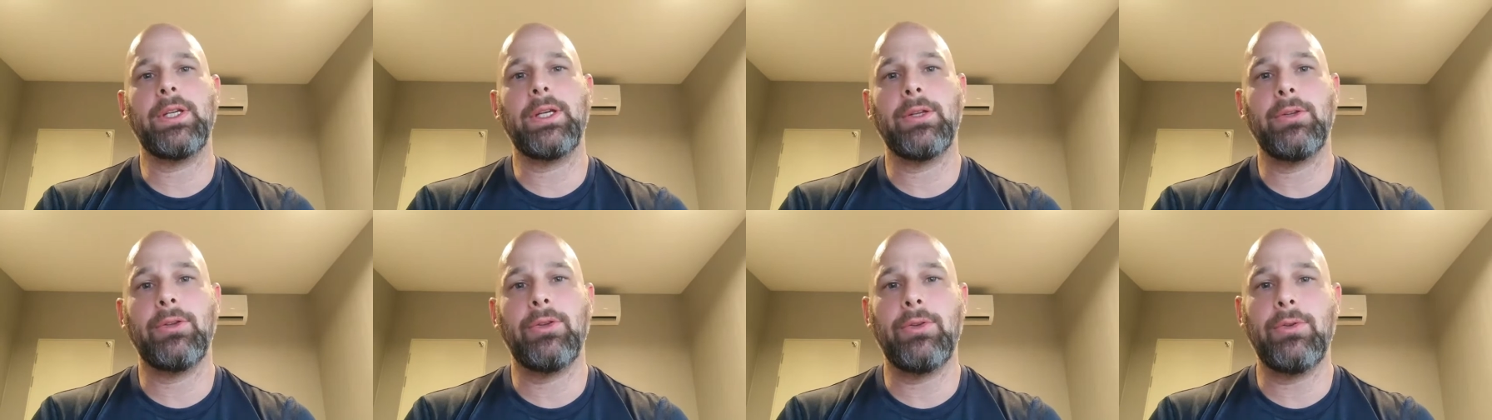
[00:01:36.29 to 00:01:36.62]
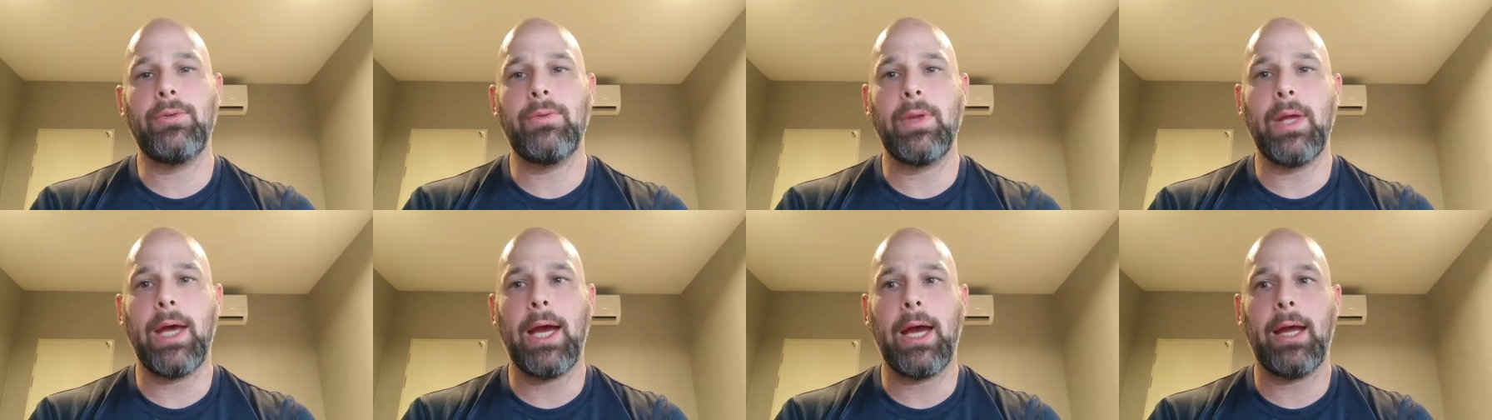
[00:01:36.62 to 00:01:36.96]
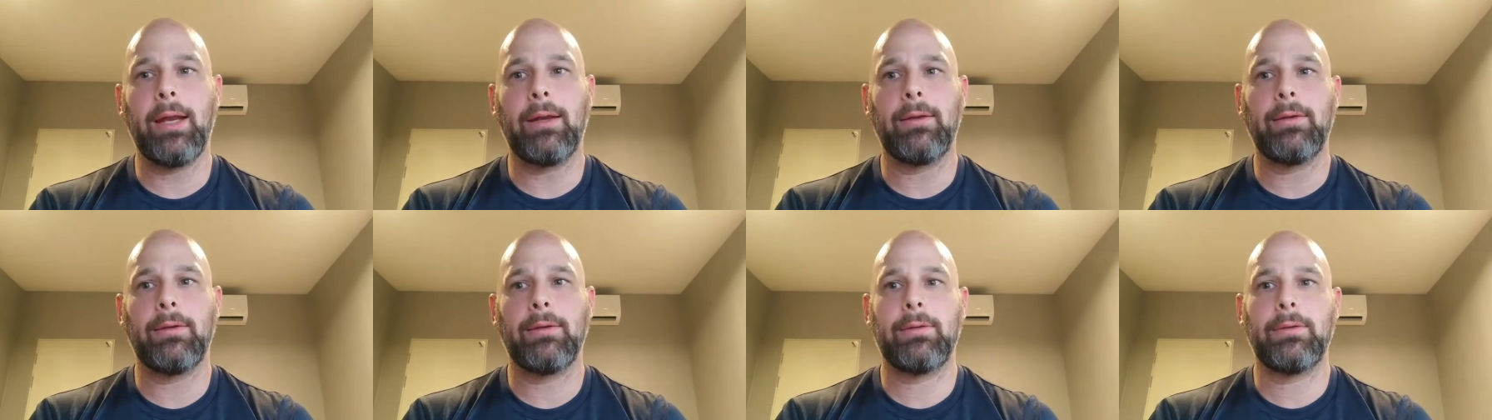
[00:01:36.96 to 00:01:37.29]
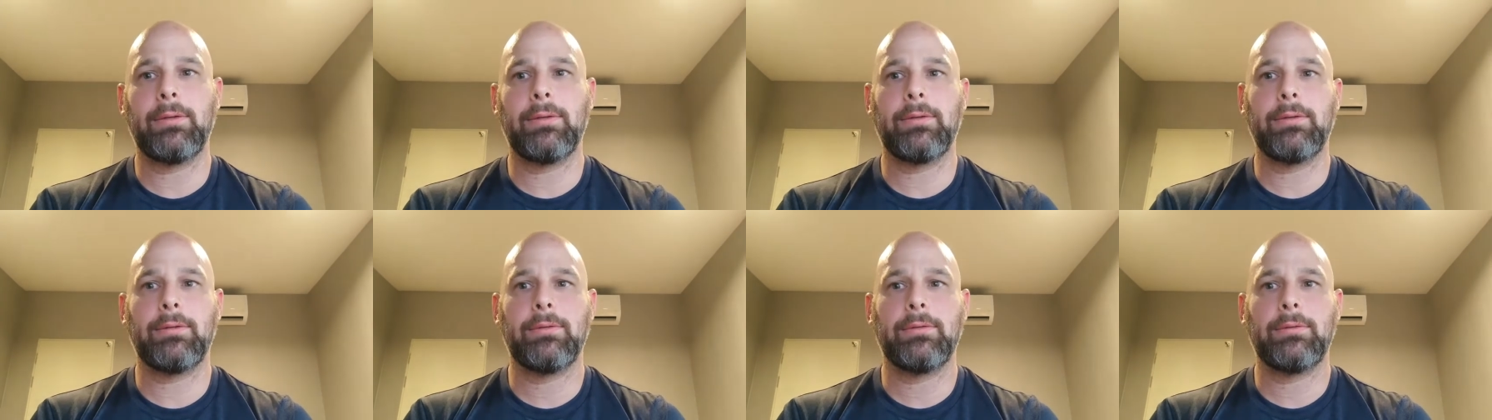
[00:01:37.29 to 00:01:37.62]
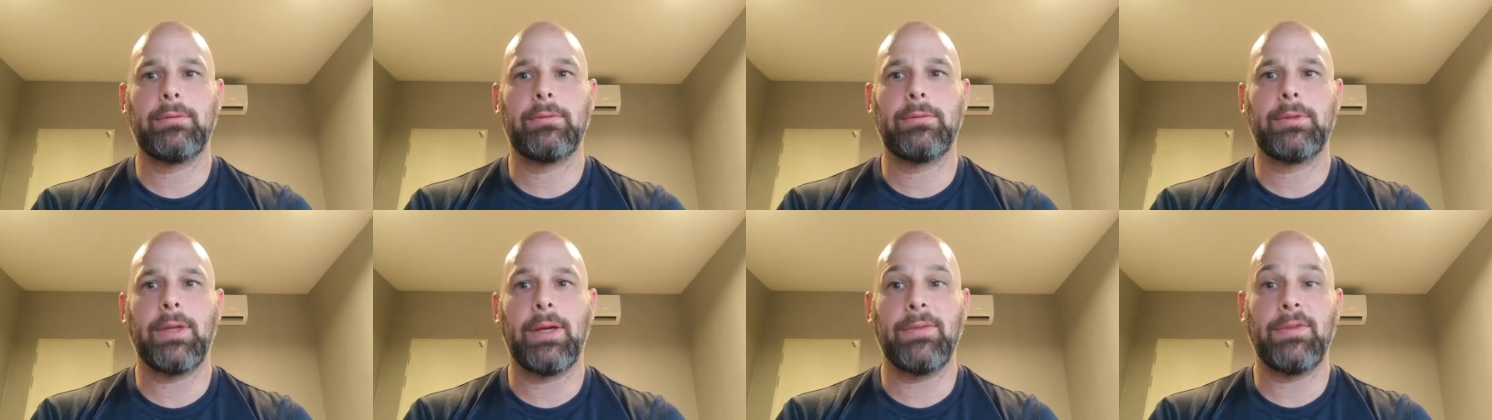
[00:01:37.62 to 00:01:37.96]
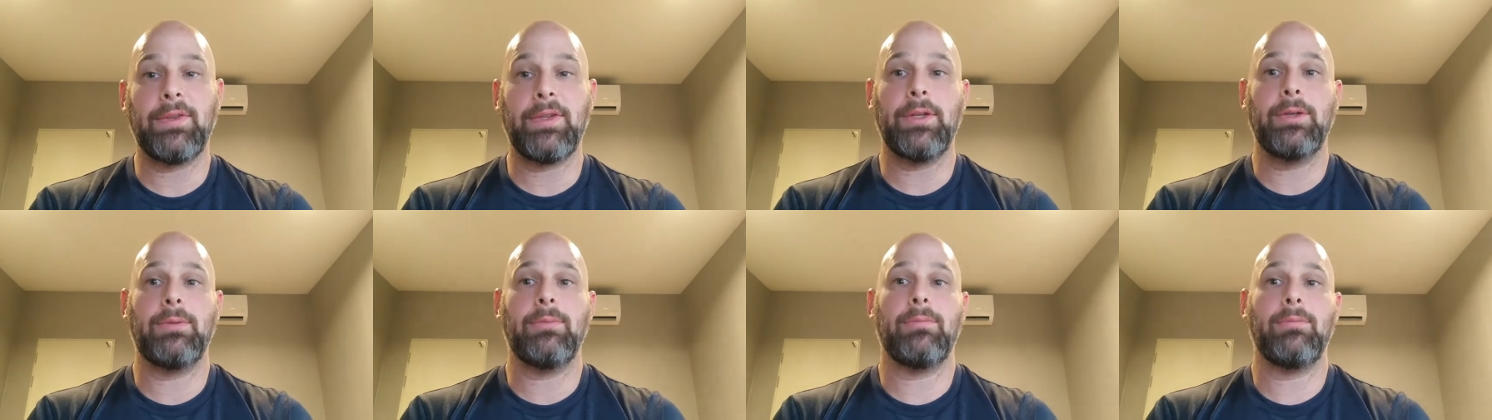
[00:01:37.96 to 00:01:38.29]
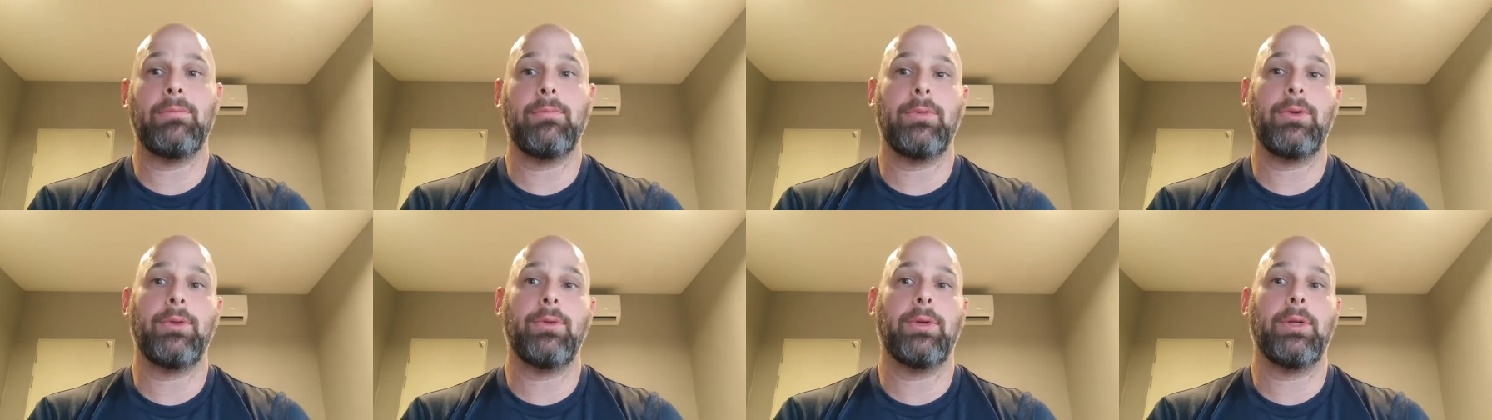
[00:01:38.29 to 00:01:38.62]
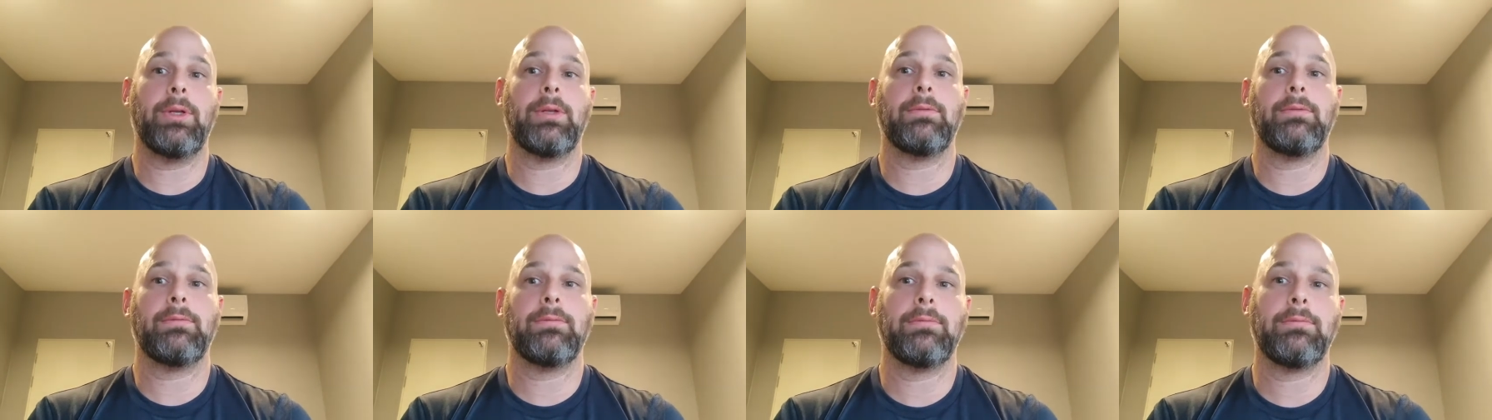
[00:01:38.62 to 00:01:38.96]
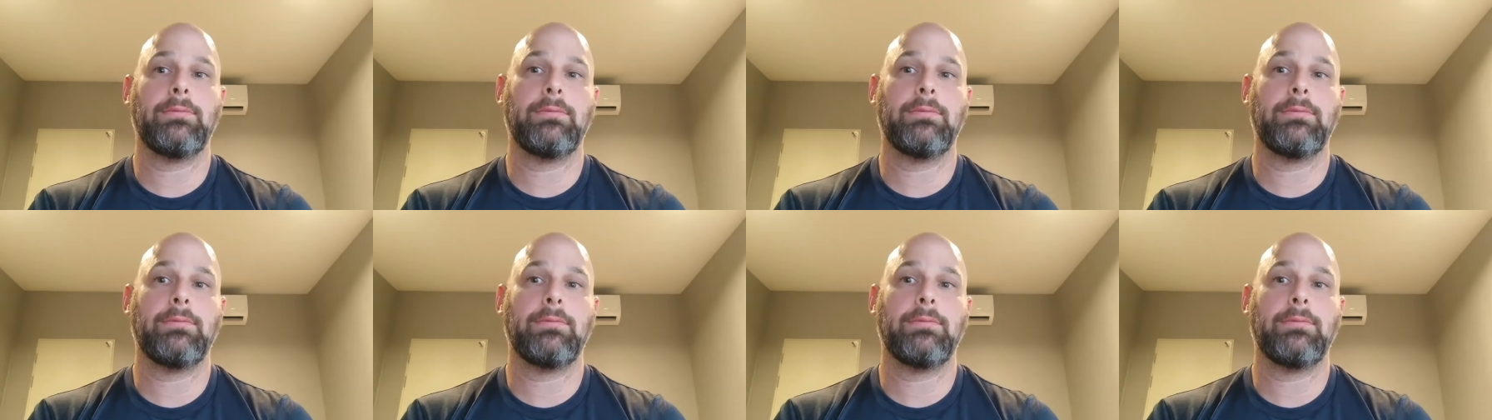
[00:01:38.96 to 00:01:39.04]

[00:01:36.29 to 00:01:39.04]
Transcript: he can do that. I've seen him do it.